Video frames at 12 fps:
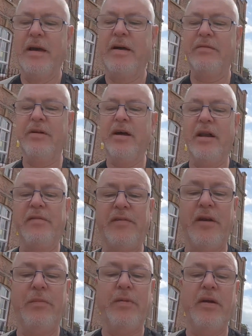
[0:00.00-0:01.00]
I've done it on a
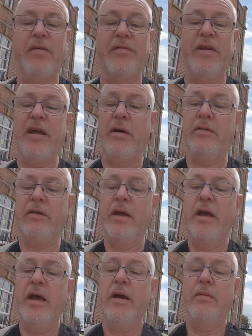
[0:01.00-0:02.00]
few videos,
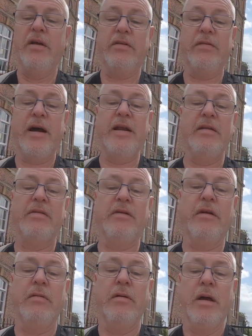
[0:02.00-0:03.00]
which ran
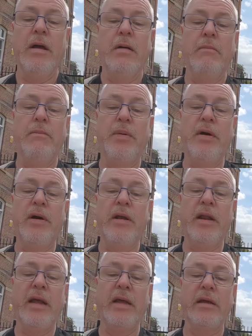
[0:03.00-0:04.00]
into
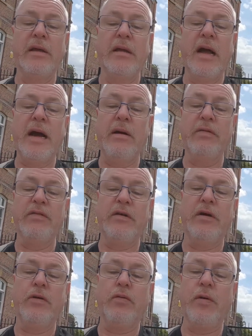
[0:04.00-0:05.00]
Boiling House
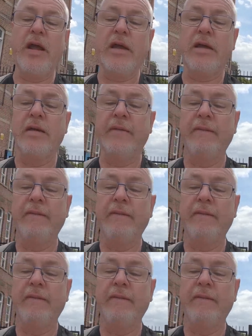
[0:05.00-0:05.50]
Creek